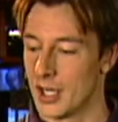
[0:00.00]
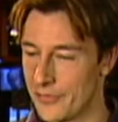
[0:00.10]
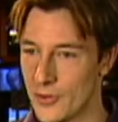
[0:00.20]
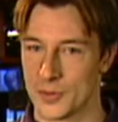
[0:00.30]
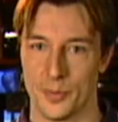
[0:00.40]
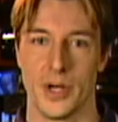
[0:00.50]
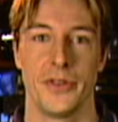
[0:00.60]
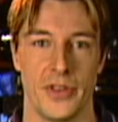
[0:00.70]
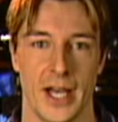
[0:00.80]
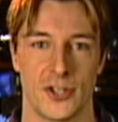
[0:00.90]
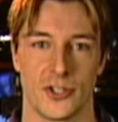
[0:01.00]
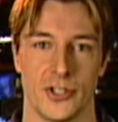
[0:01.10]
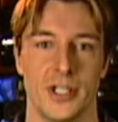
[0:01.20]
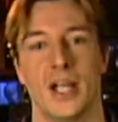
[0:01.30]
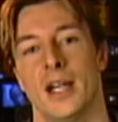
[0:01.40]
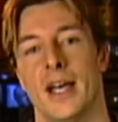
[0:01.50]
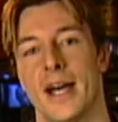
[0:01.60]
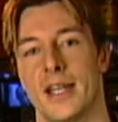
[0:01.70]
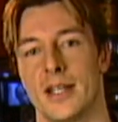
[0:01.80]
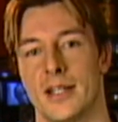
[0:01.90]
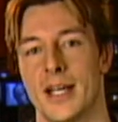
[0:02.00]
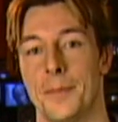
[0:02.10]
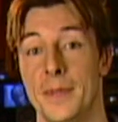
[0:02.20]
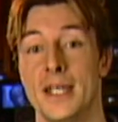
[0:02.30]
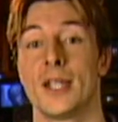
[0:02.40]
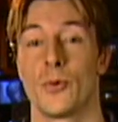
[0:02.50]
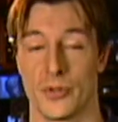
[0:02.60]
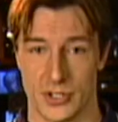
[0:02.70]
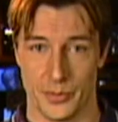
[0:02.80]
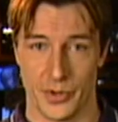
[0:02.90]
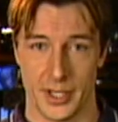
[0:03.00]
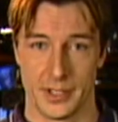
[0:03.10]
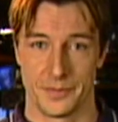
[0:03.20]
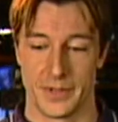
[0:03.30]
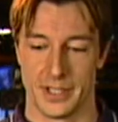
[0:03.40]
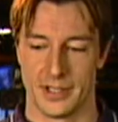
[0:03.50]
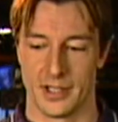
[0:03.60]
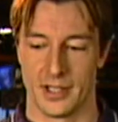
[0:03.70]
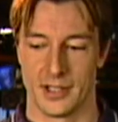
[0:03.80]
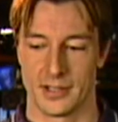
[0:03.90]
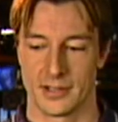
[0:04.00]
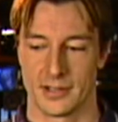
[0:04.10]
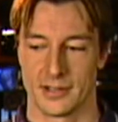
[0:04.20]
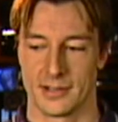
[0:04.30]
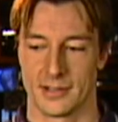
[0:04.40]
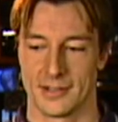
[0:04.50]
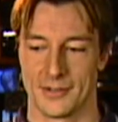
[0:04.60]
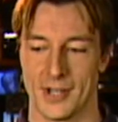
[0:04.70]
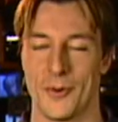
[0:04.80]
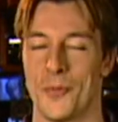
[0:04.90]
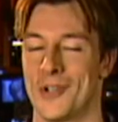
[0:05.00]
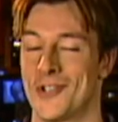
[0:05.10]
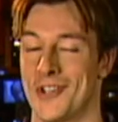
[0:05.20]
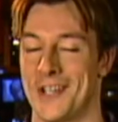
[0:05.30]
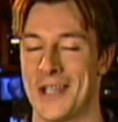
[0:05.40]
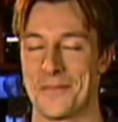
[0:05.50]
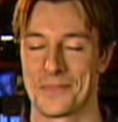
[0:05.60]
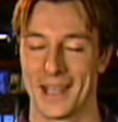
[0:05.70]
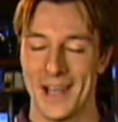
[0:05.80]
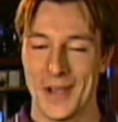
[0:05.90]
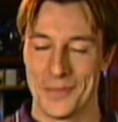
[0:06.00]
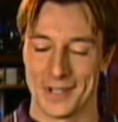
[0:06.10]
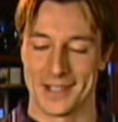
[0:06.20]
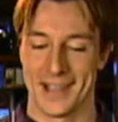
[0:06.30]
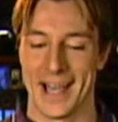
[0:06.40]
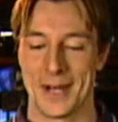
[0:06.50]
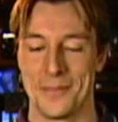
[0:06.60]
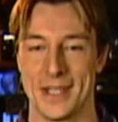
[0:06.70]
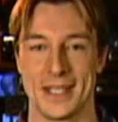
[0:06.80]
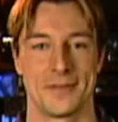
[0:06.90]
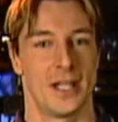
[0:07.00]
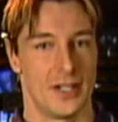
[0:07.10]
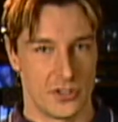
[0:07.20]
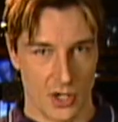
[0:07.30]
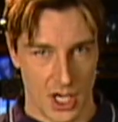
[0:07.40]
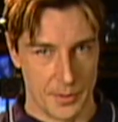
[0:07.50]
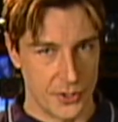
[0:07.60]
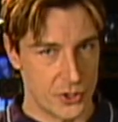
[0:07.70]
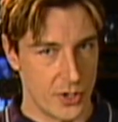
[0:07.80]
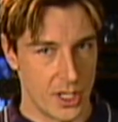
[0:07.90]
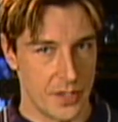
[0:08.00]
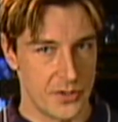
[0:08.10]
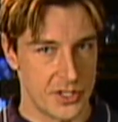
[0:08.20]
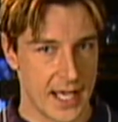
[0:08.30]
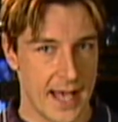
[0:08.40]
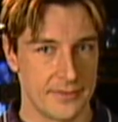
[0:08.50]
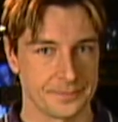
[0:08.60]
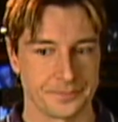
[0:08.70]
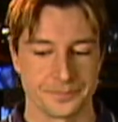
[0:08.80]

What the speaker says: first month actually, had a meeting with somebody, I won't mention the name, but had a meeting to talk about the training of the staff.